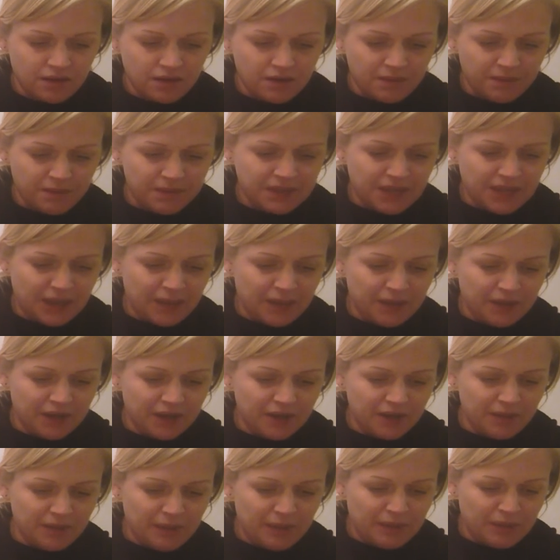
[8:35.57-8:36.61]
but yeah, we're going to
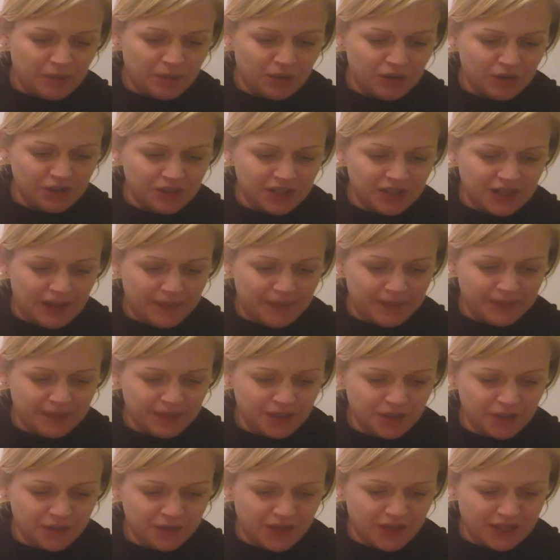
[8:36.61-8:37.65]
maybe watch an episode
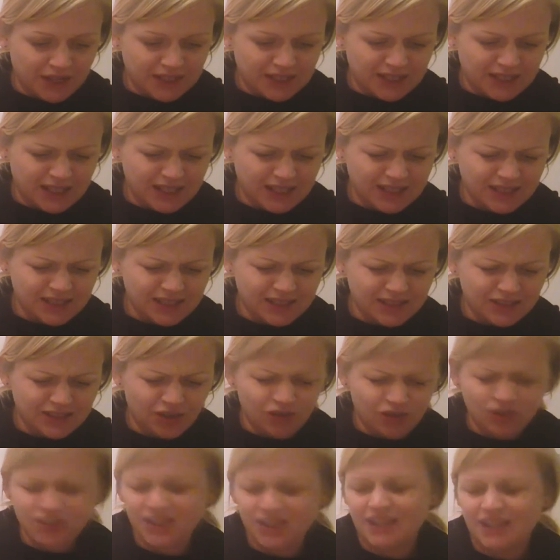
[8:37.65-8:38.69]
of that Santa, not
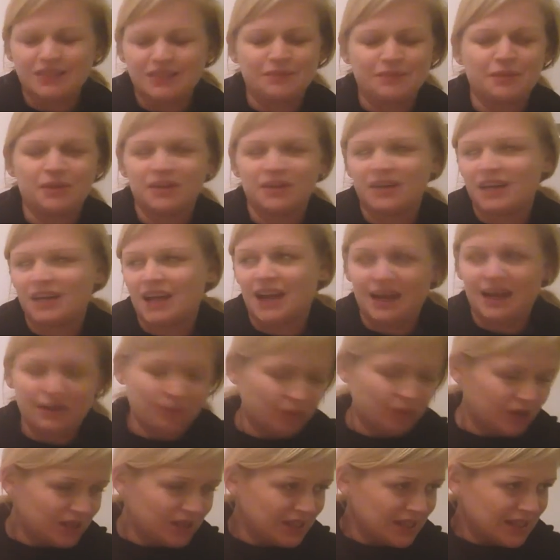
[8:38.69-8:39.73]
Santa Monica. I want
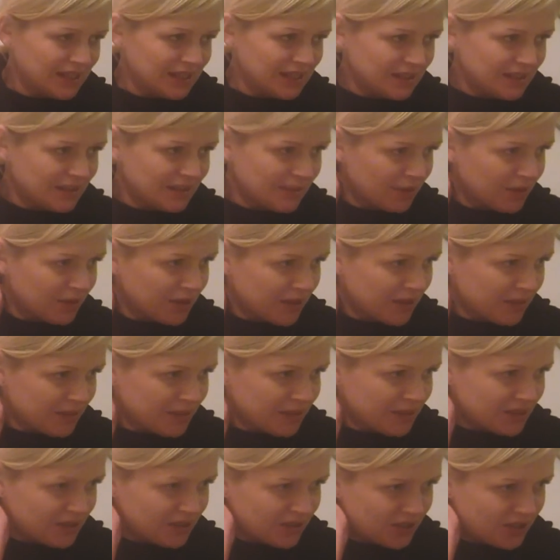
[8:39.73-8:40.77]
to say Santa Monica, but it's
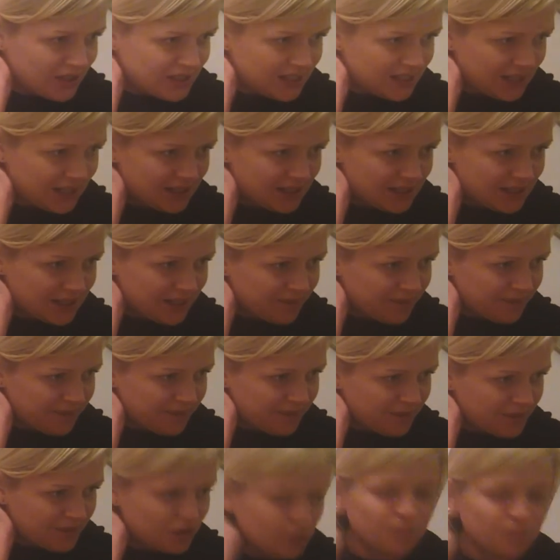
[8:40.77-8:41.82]
not. It's Santa...
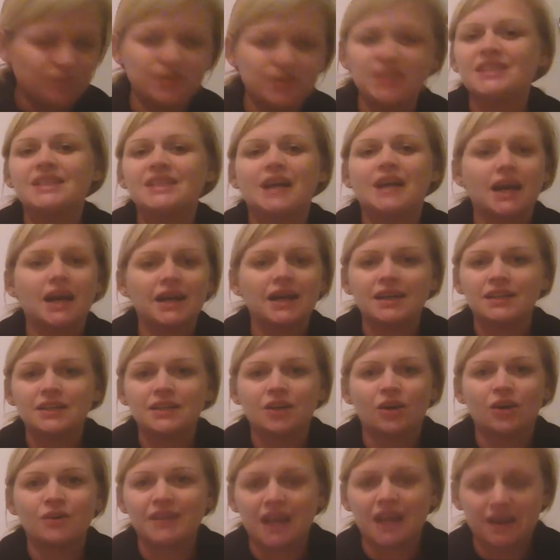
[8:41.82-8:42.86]
something diet
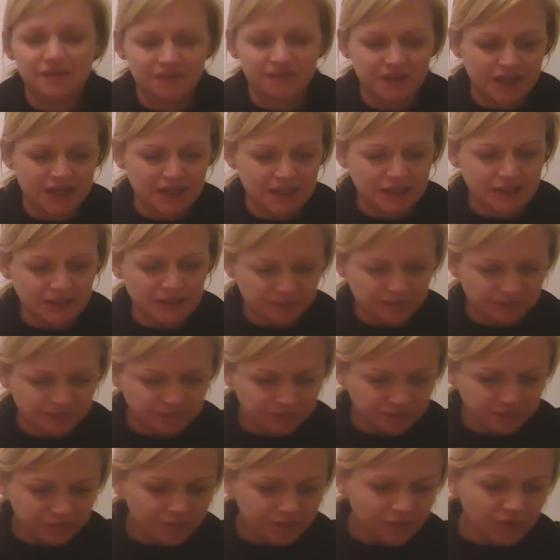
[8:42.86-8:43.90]
on Netflix.
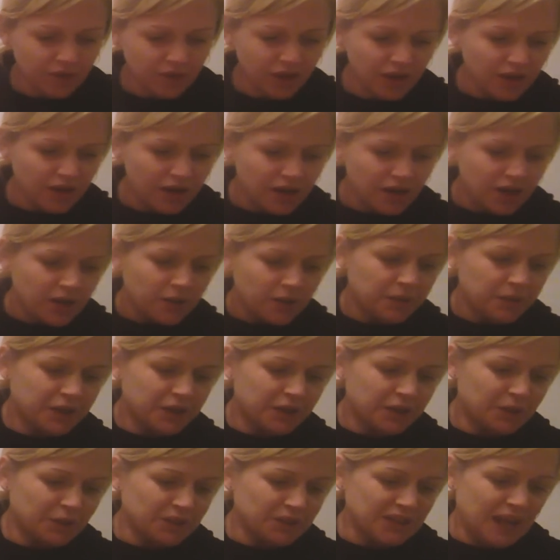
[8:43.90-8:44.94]
We're going to
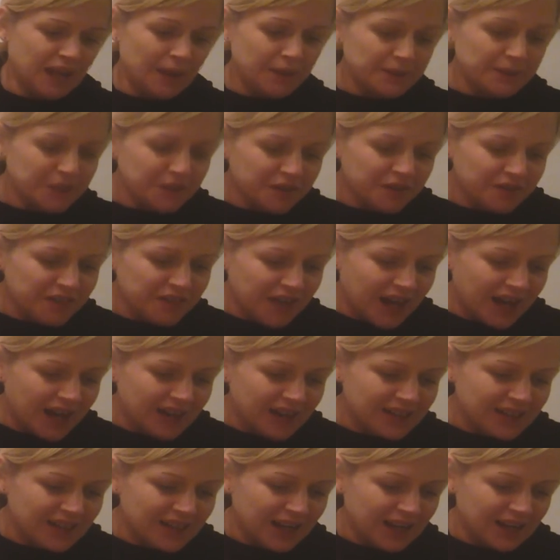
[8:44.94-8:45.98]
watch an episode of that
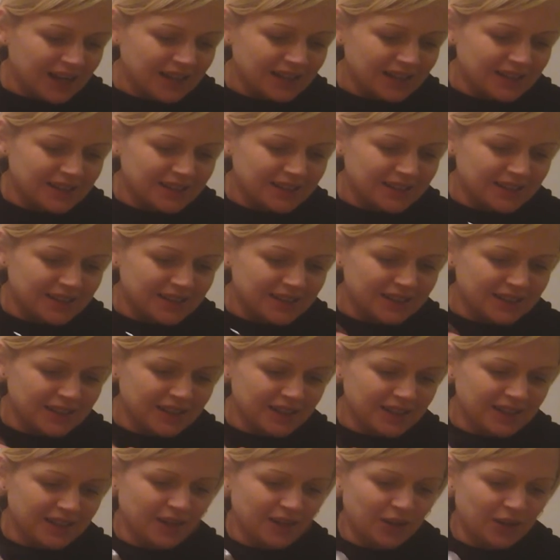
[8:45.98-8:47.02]
and
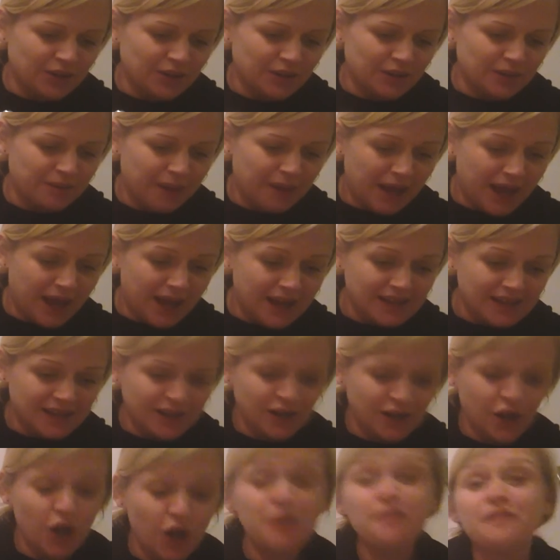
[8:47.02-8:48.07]
go to bed, and
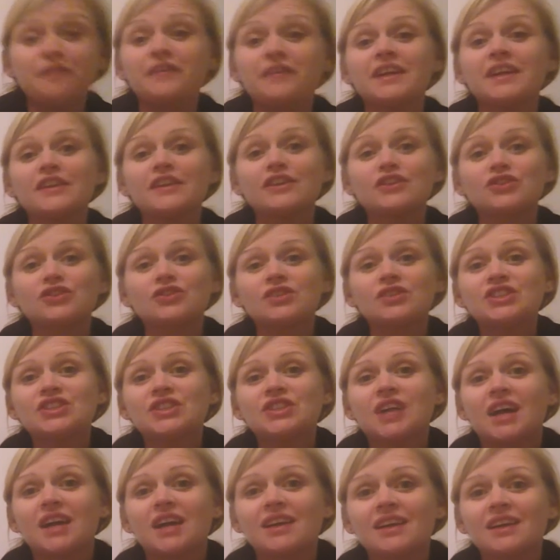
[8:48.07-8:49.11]
hopefully the sun is
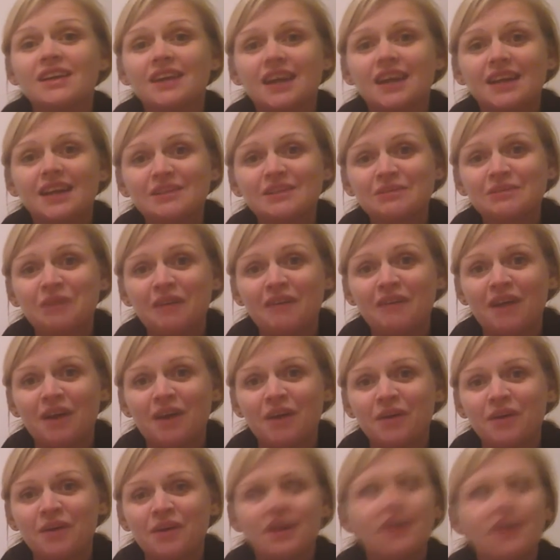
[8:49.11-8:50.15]
shining again tomorrow